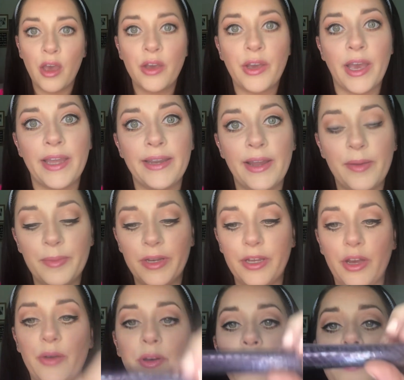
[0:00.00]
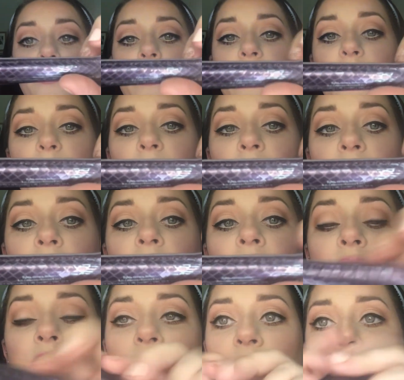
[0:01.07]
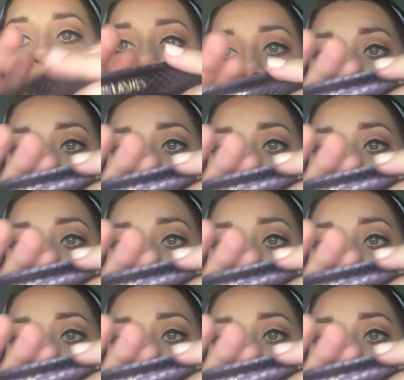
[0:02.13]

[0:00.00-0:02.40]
Okay, now I'm going to go in with my Lights